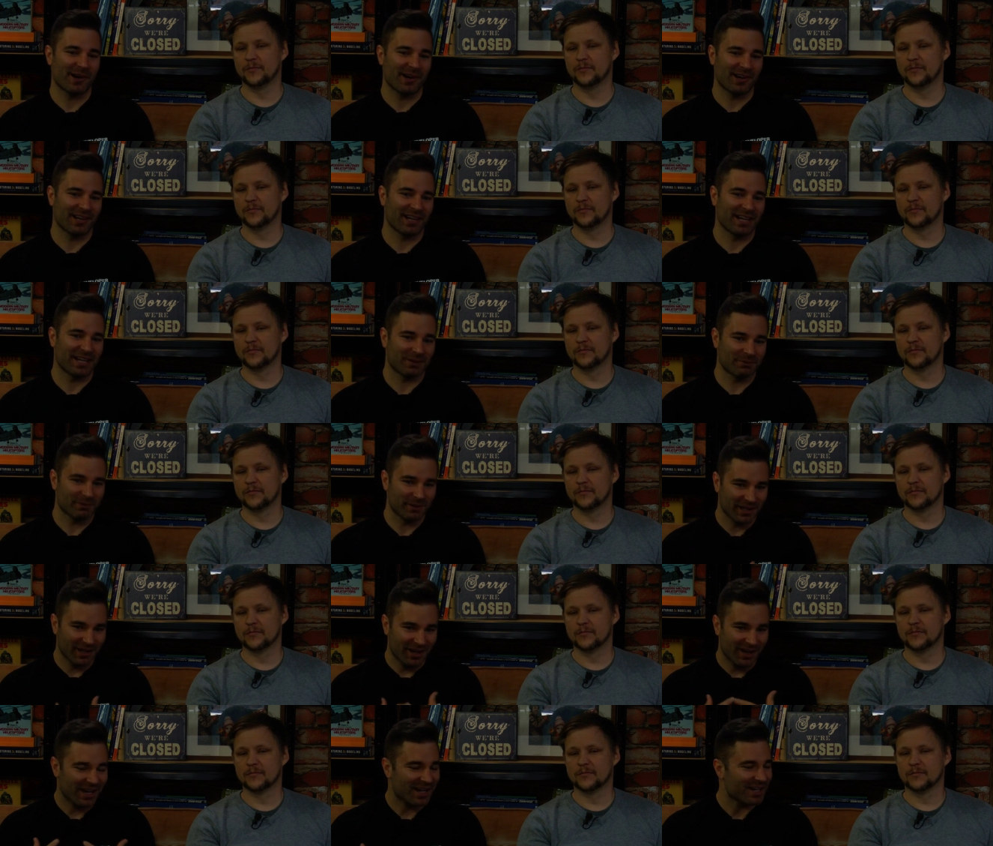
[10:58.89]
Speaker 1: Yeah. Like
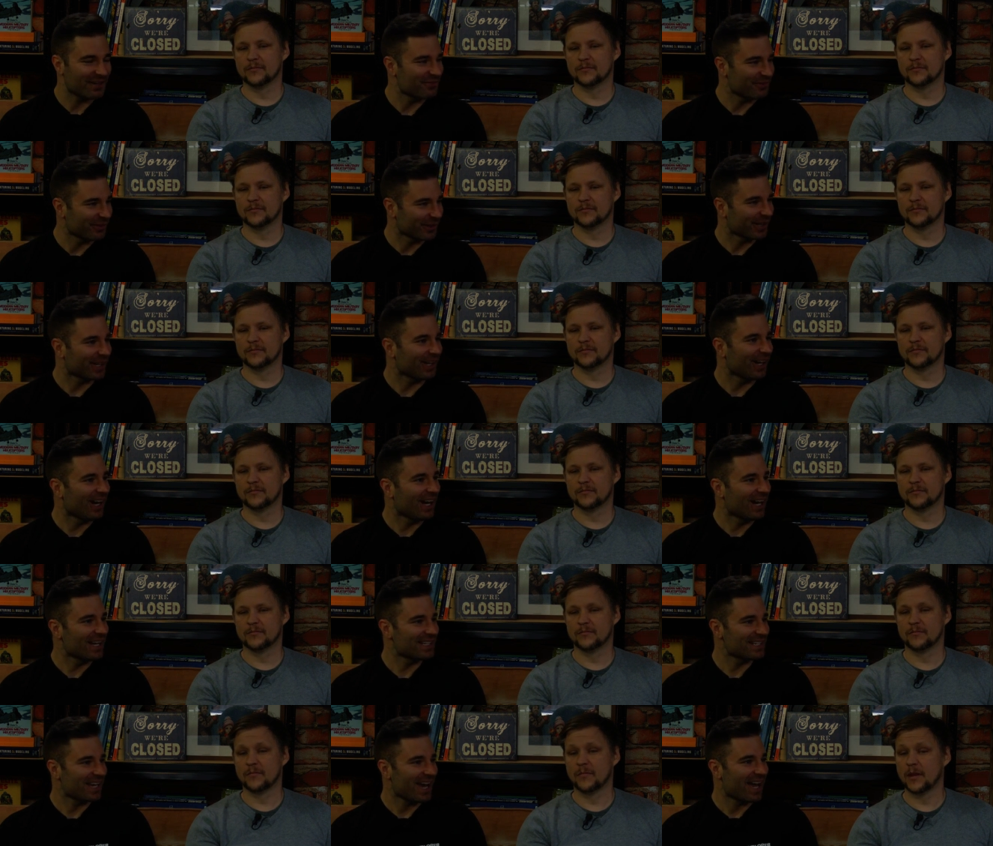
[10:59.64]
we kind of
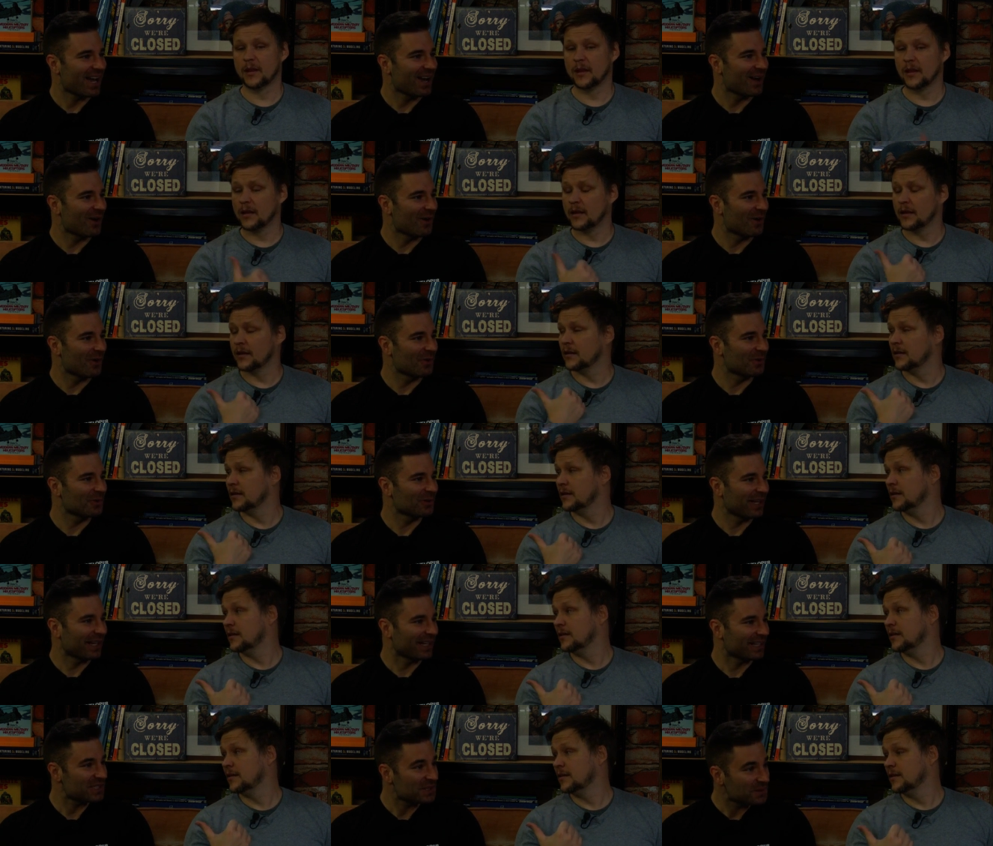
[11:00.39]
forgot
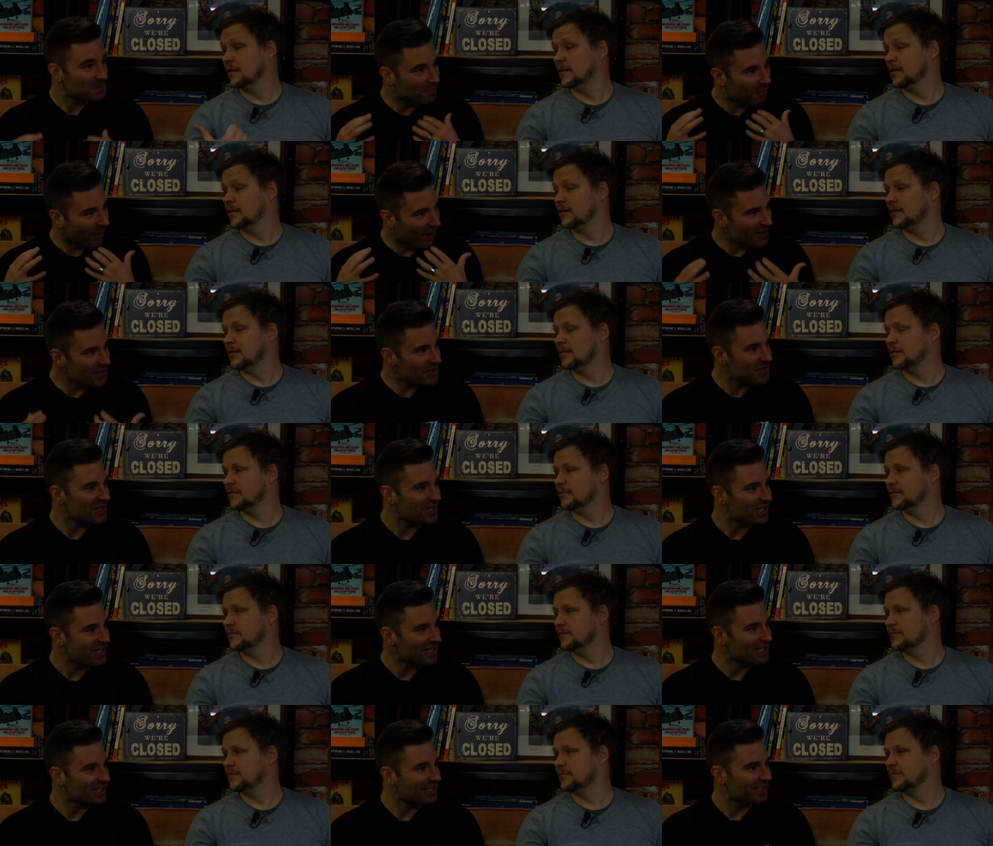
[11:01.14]
how like
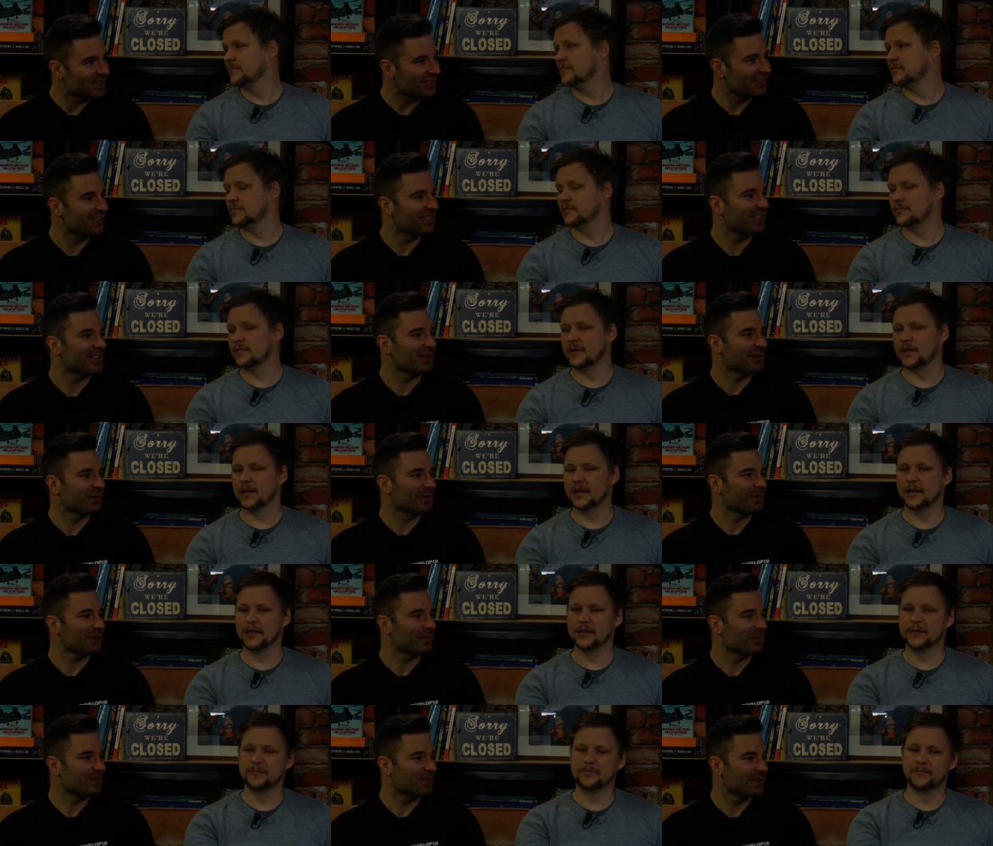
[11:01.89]
spongy, you
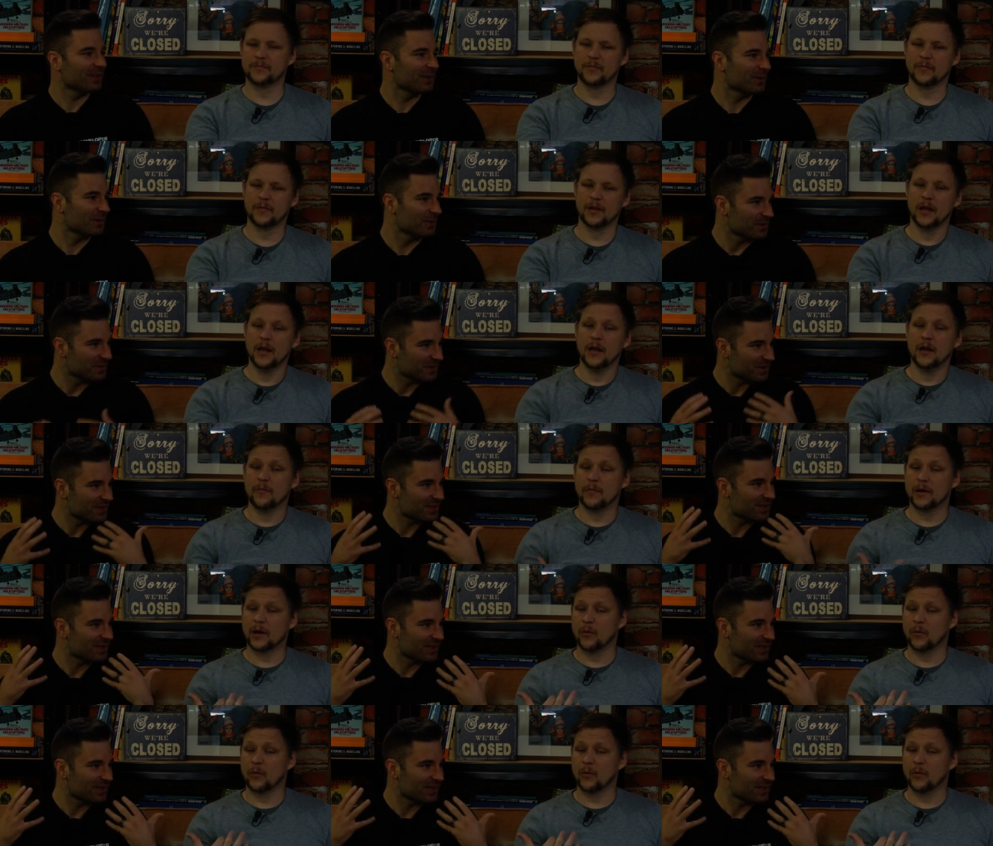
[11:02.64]
know, those. But I